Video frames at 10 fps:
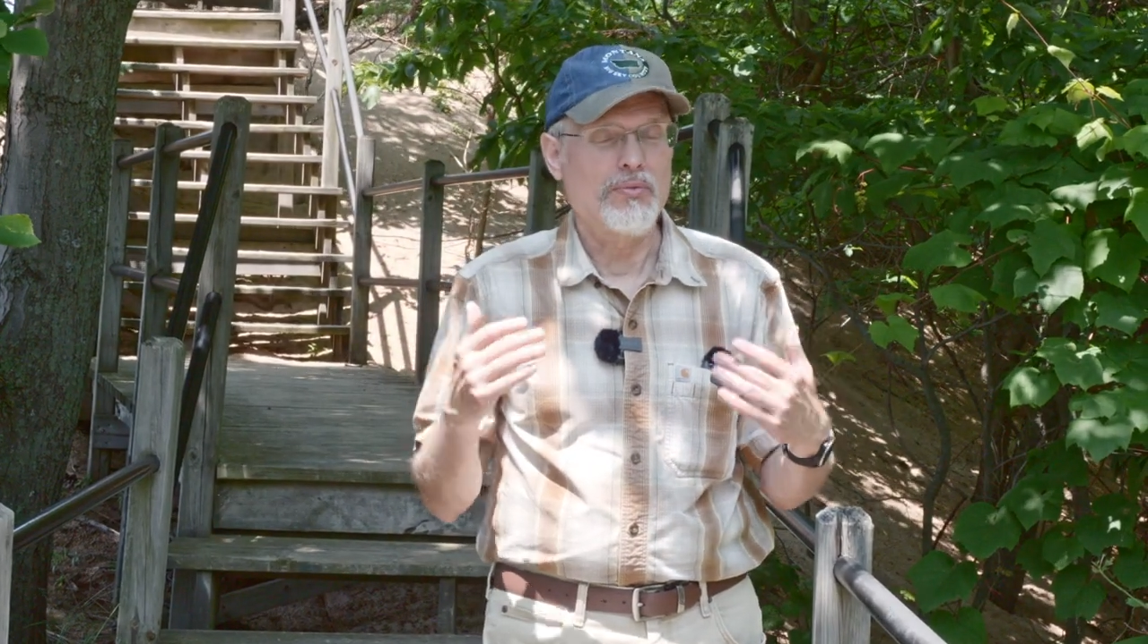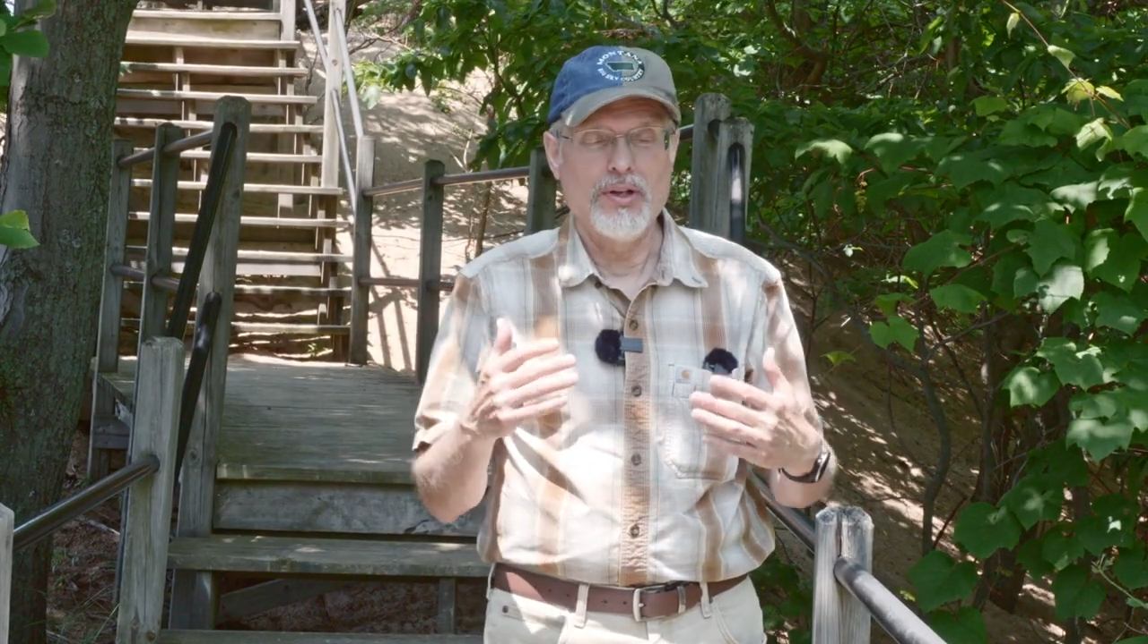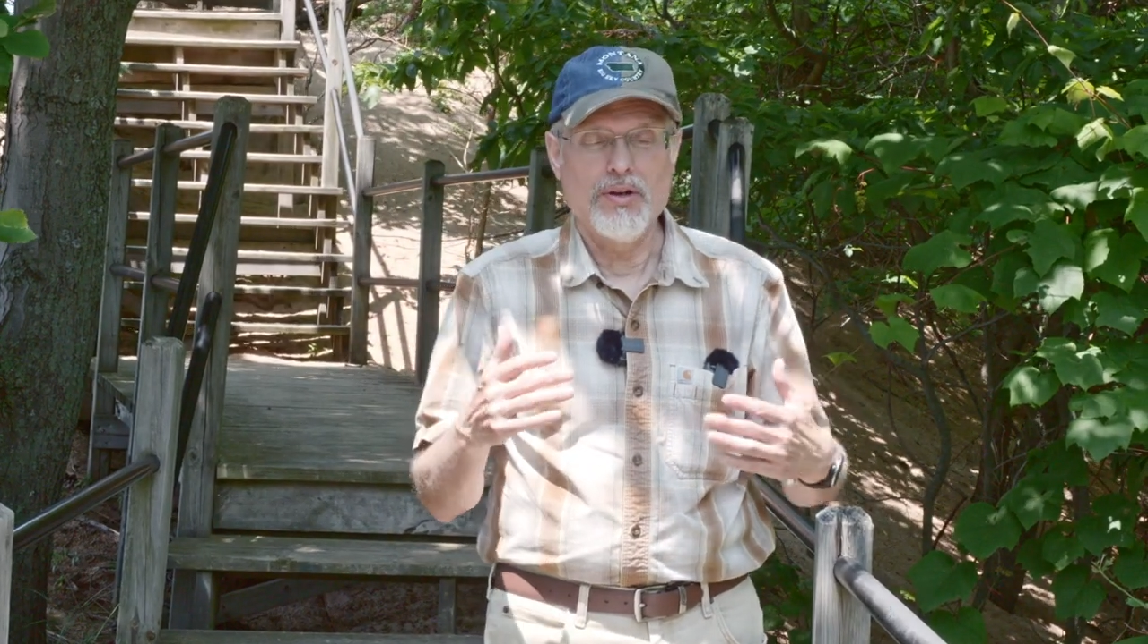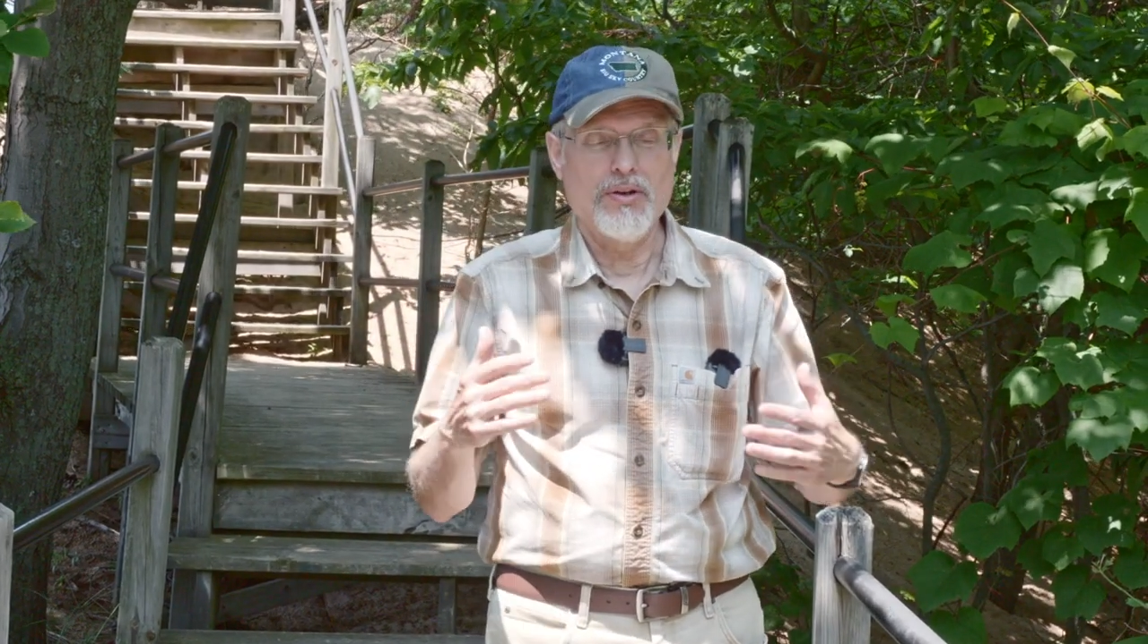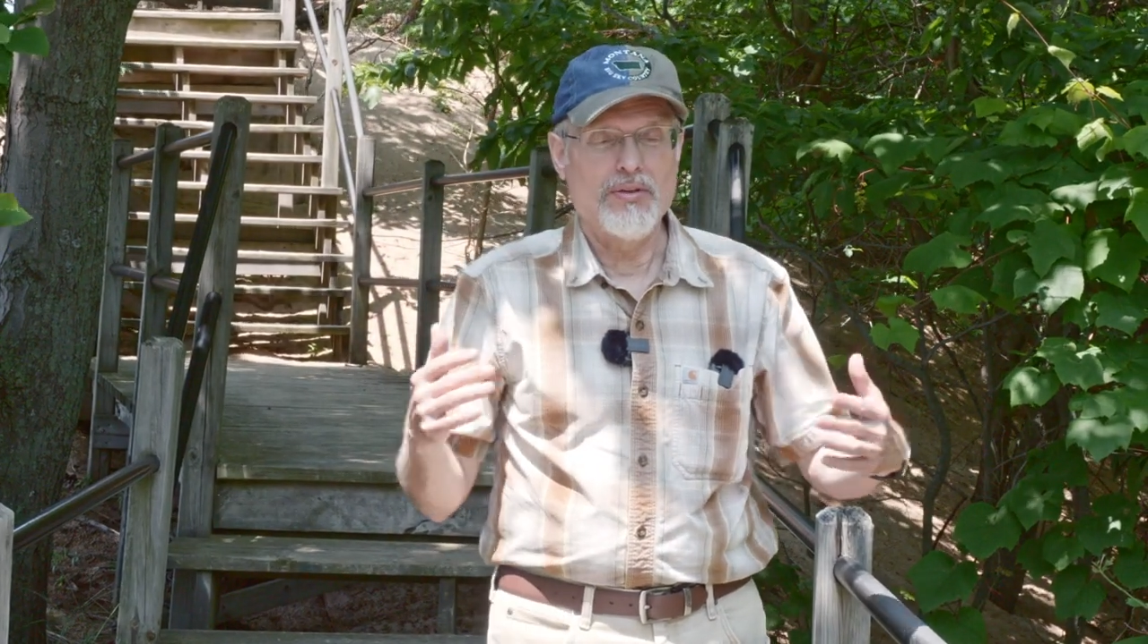
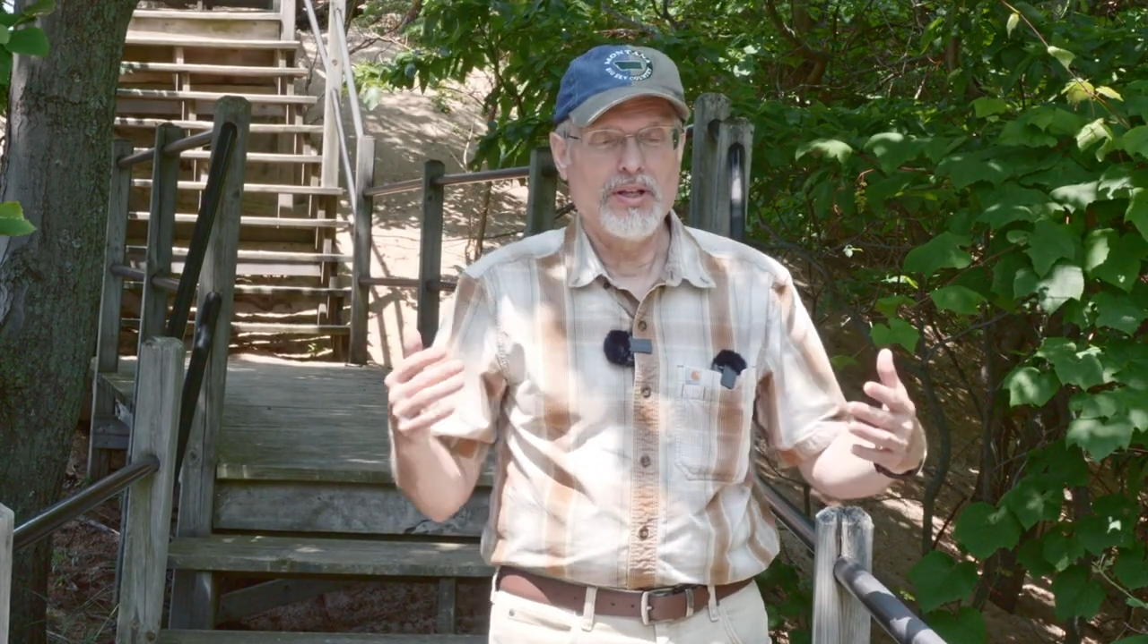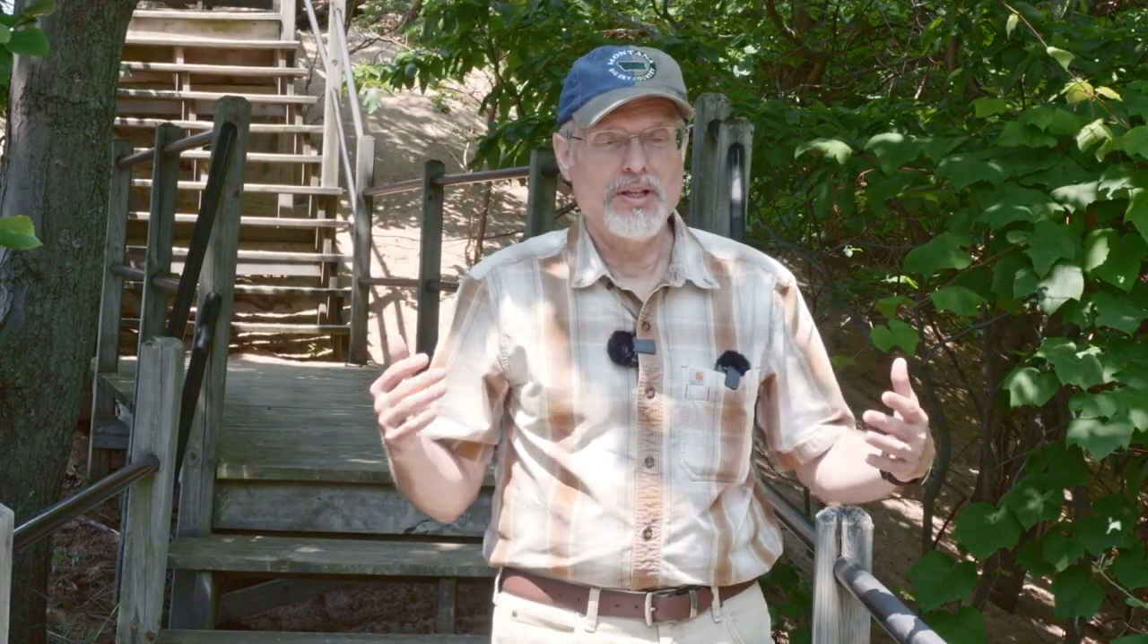there,